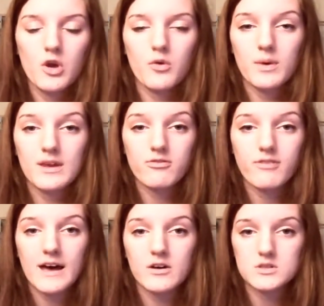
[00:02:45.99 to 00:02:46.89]
we
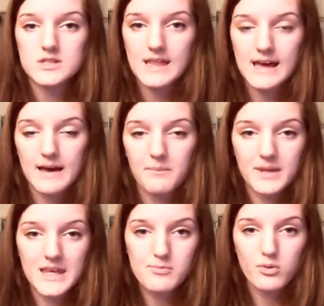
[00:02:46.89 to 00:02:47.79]
found that
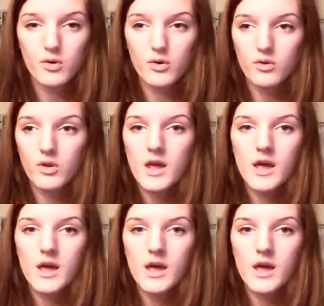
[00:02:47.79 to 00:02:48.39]
people